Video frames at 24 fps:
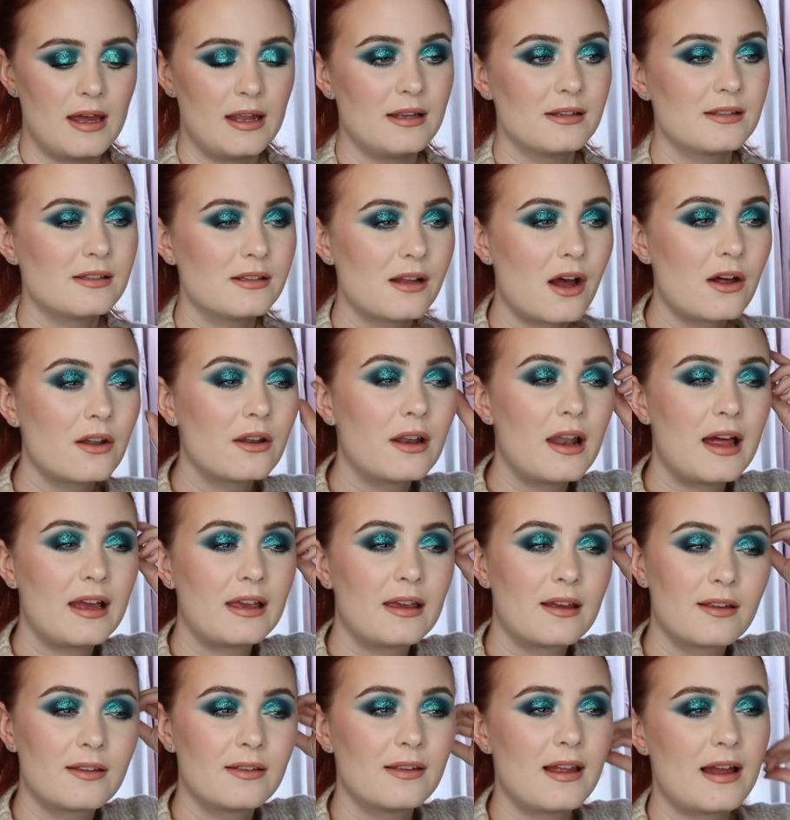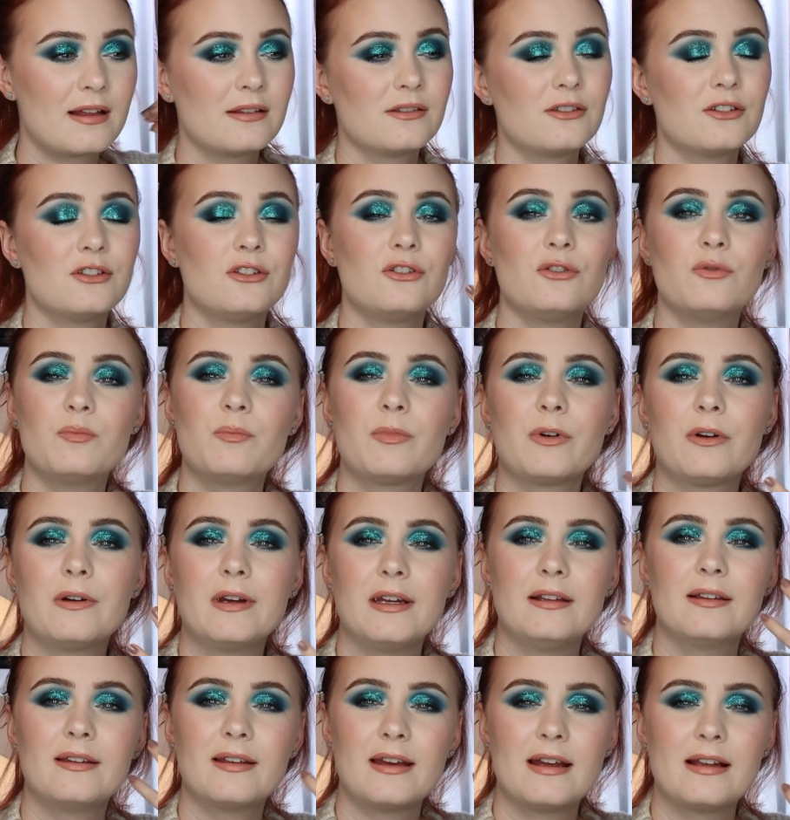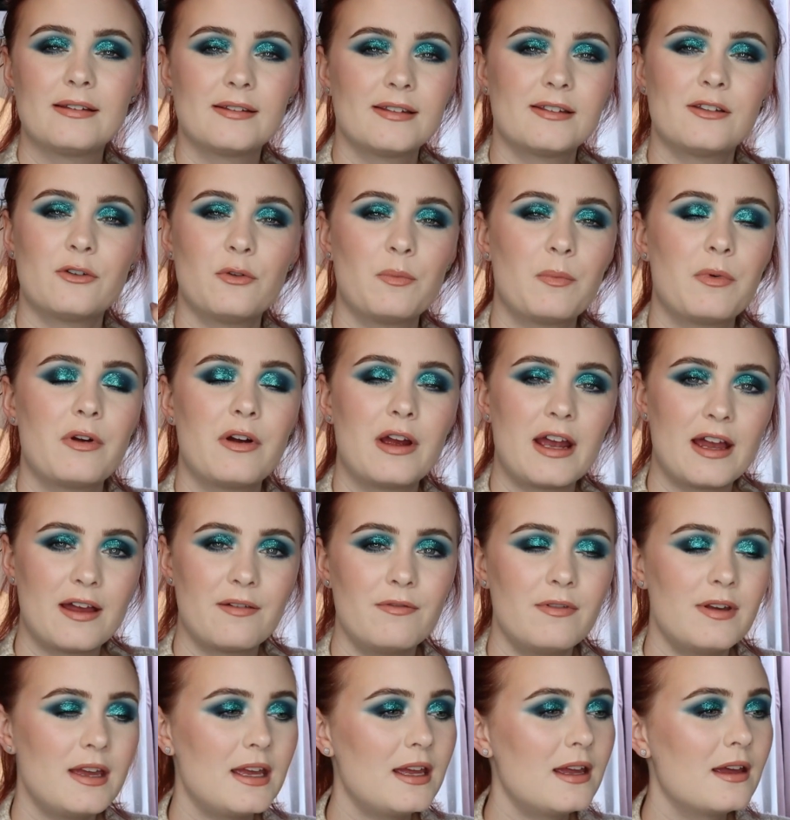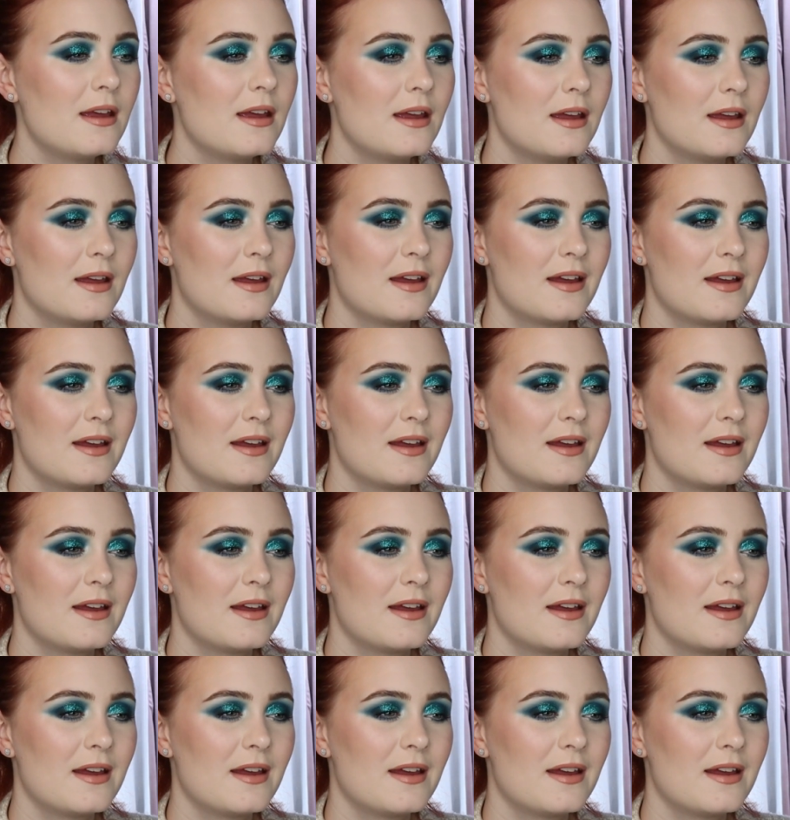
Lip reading: And it's not like that super intense, super heavy.